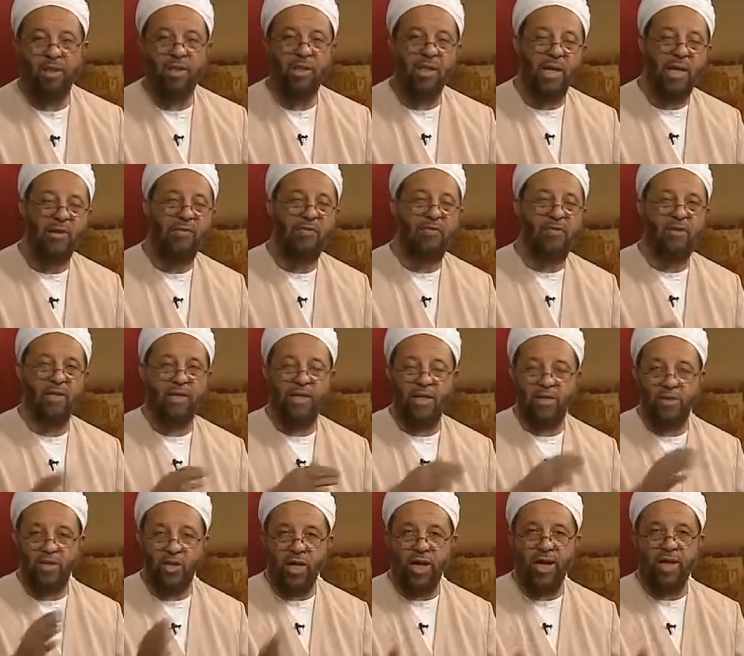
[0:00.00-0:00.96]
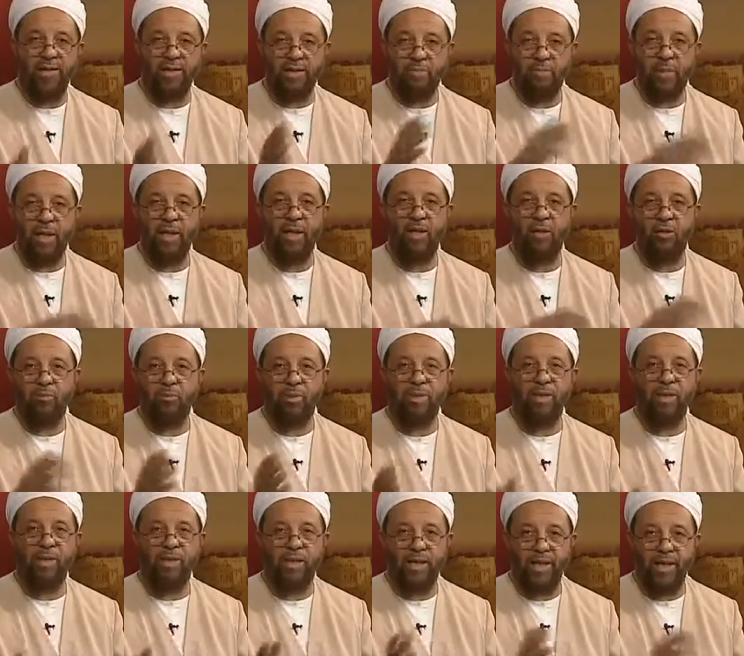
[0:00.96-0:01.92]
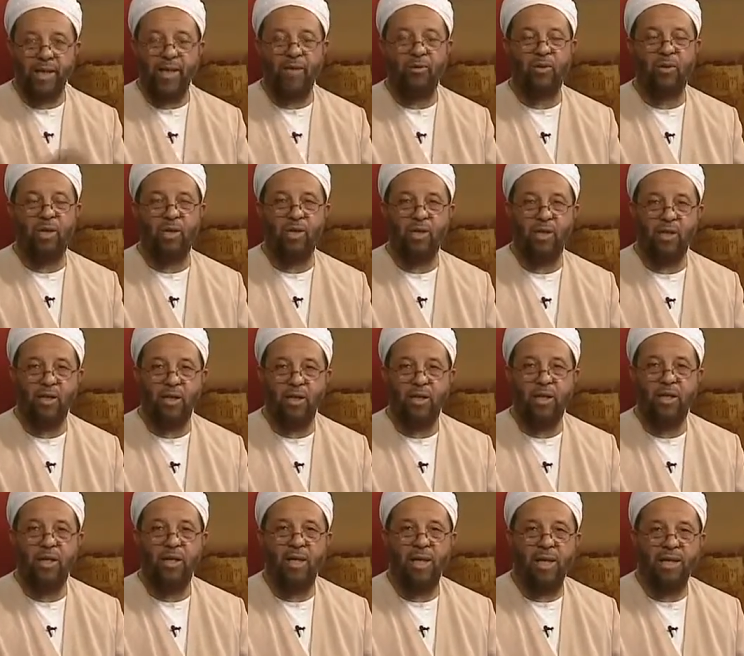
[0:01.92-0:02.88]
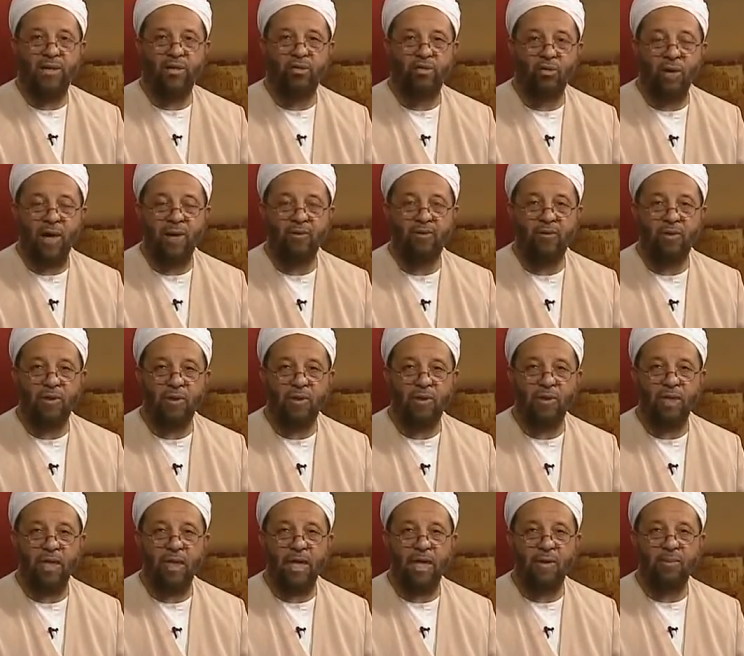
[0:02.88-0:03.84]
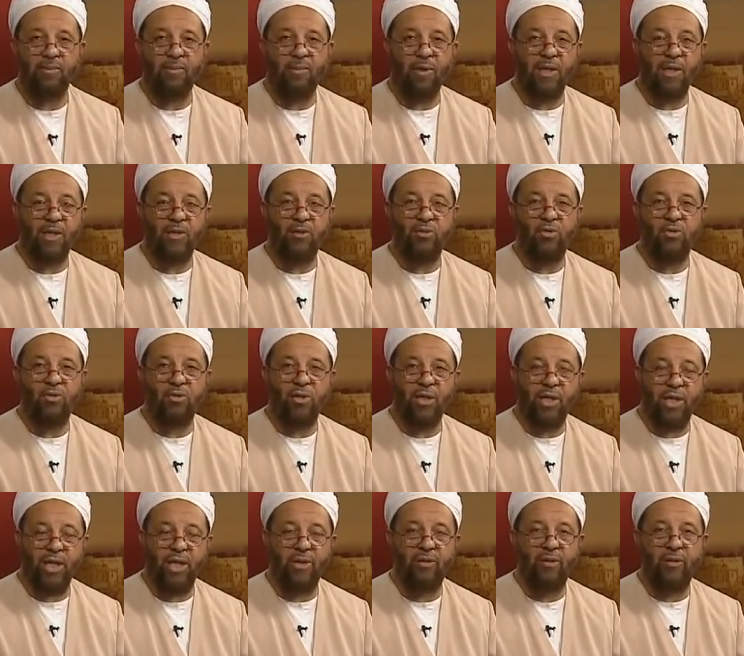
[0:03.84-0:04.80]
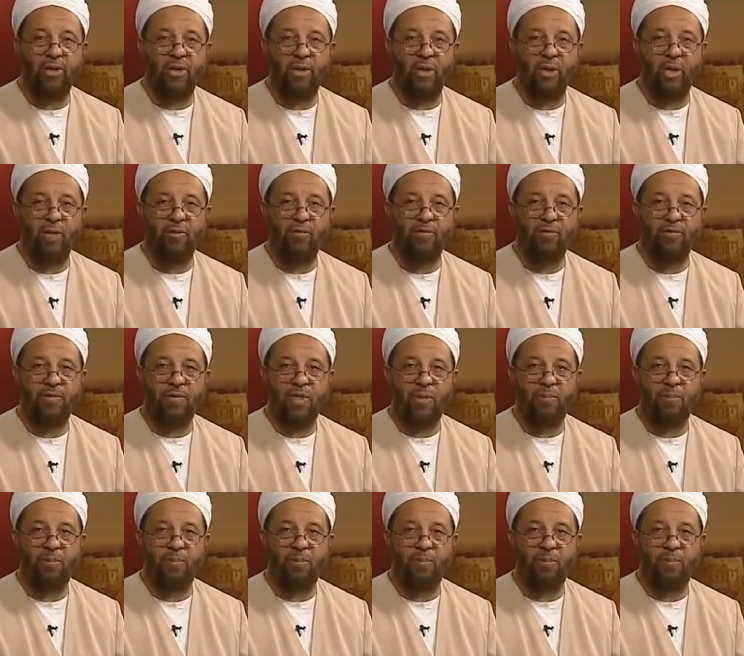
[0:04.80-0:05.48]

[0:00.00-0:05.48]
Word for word: left the Hijaz, Mecca, and Medina area and traveled um, into the area of